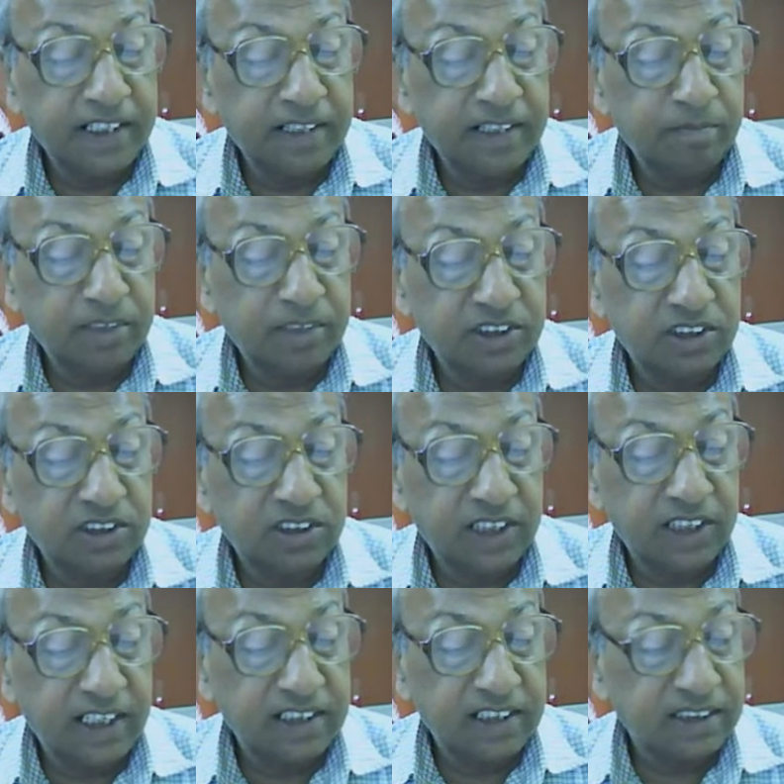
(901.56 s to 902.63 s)
party
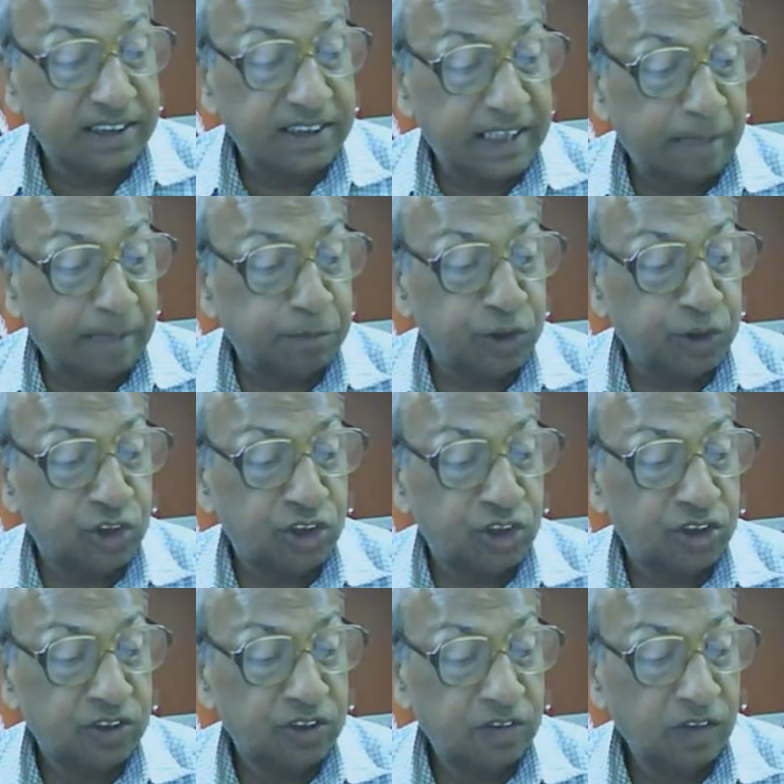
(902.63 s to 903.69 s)
must take steps
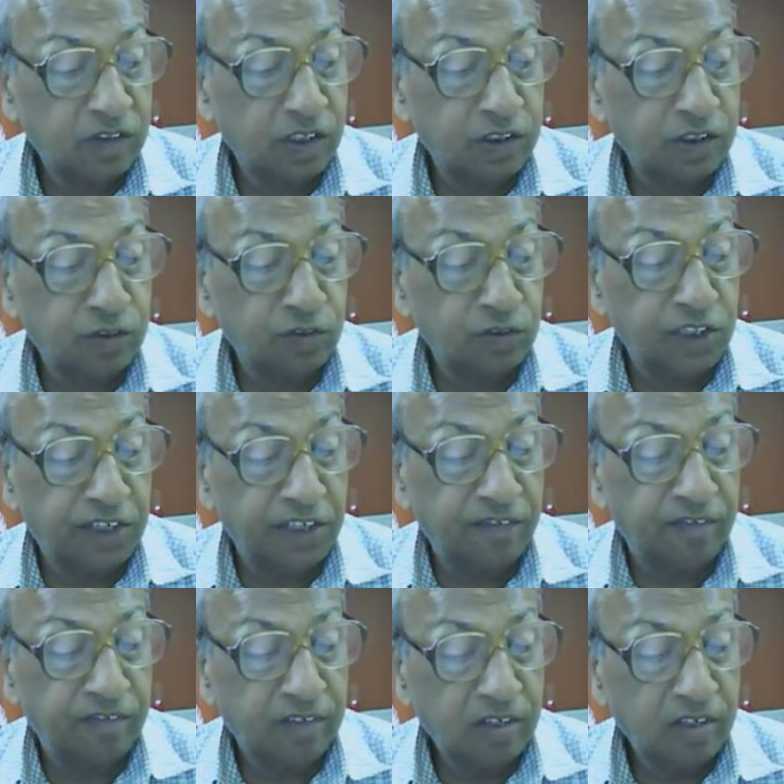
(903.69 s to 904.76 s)
not to
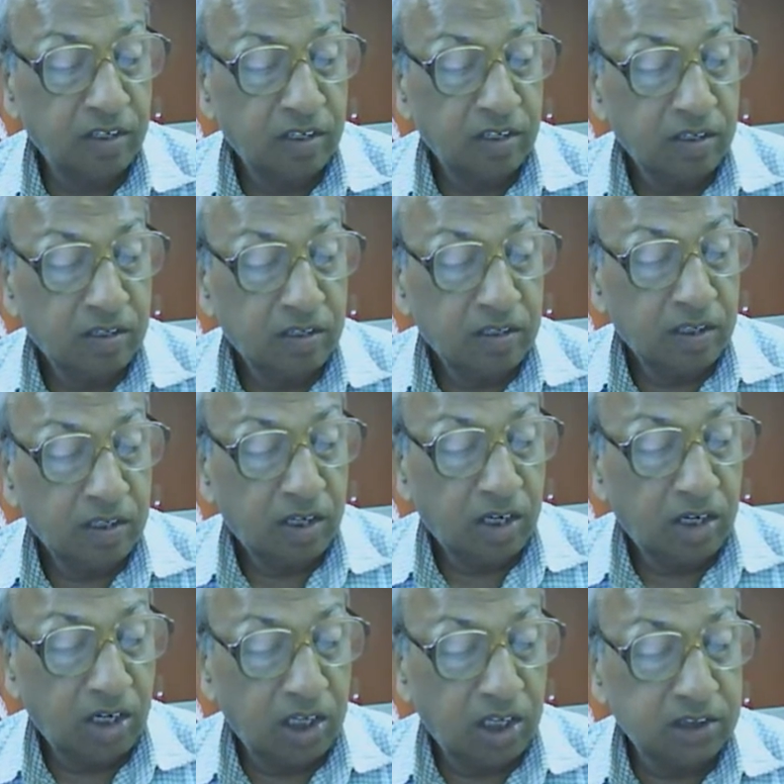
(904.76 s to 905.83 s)
give
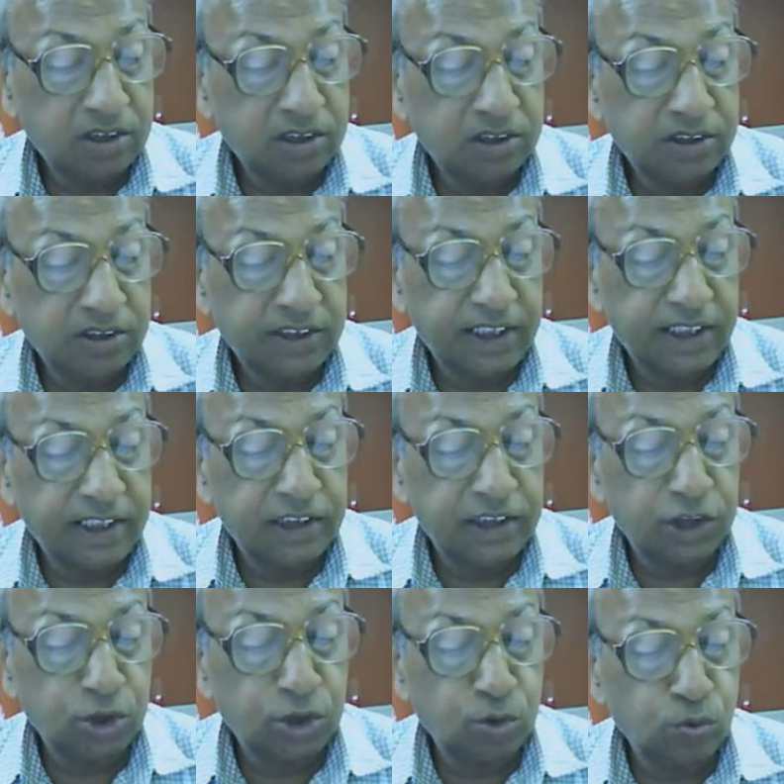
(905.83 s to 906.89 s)
allot
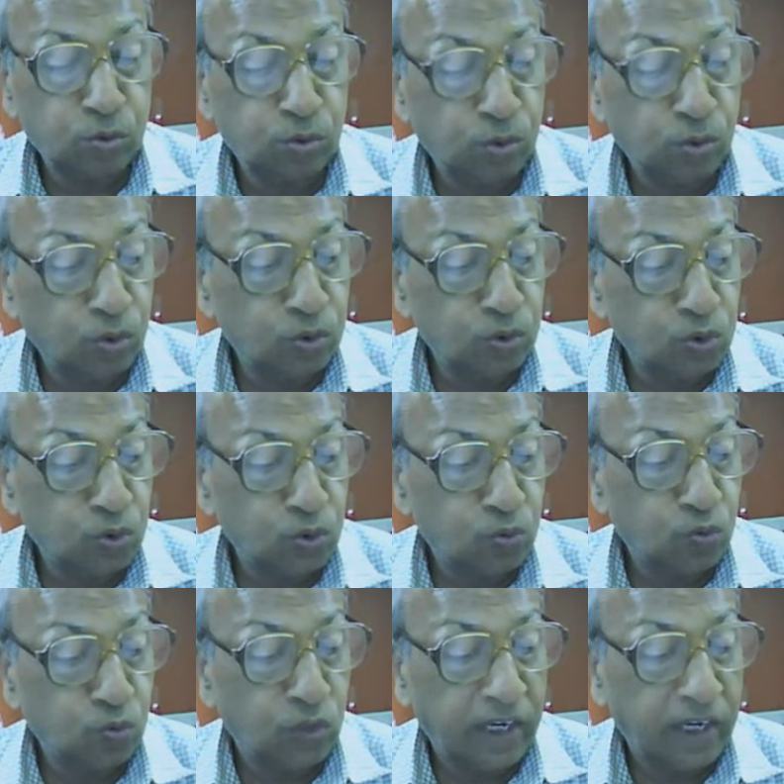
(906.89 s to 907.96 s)
tickets to
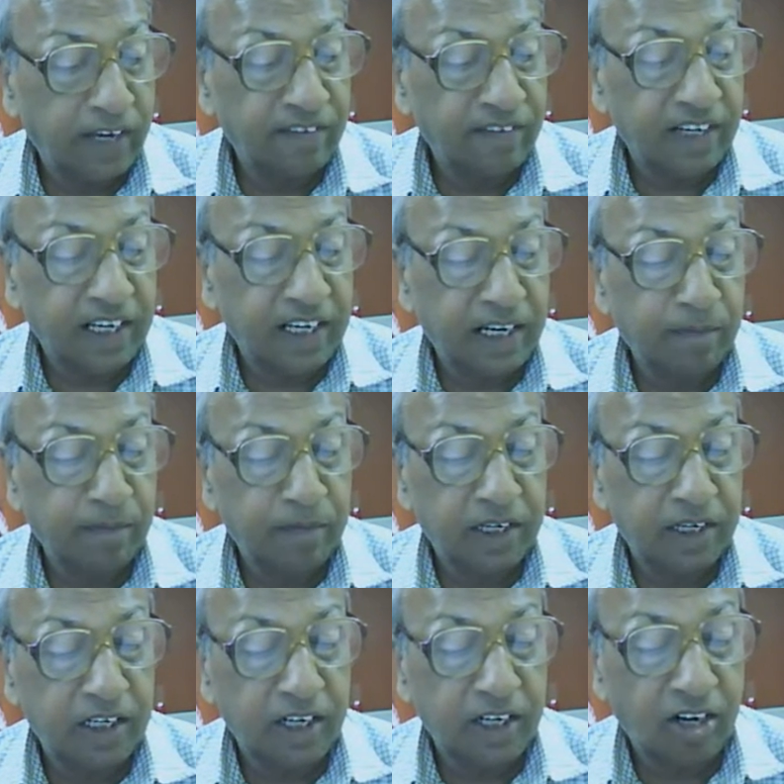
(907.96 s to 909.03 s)
those who have a
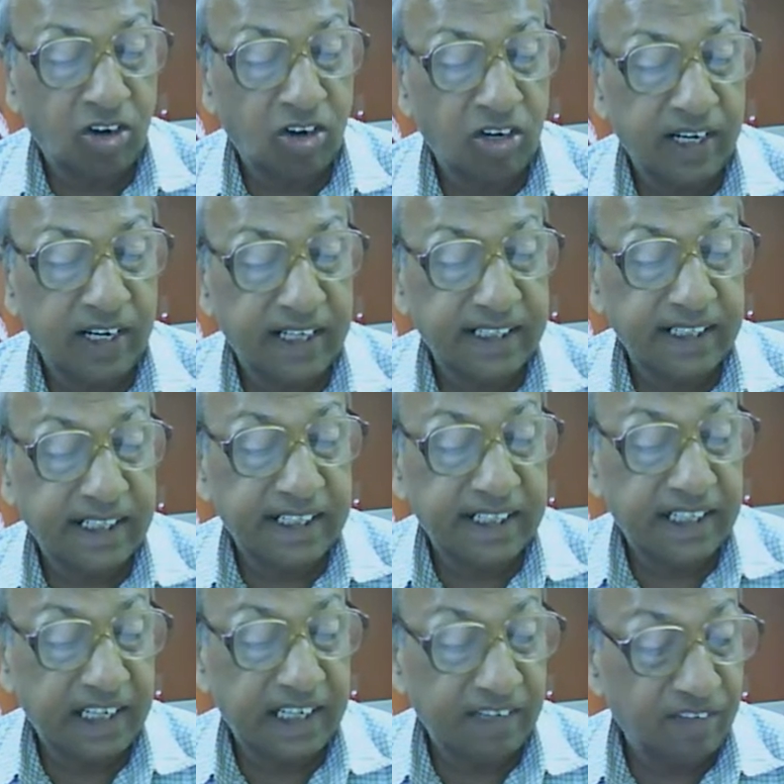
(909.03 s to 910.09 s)
criminal record at
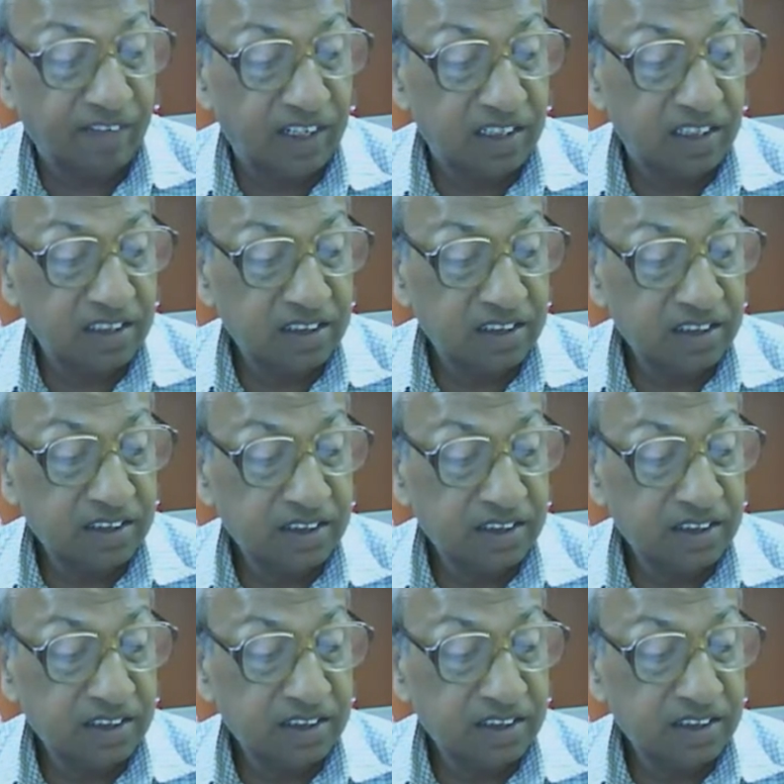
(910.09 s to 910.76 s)
any level.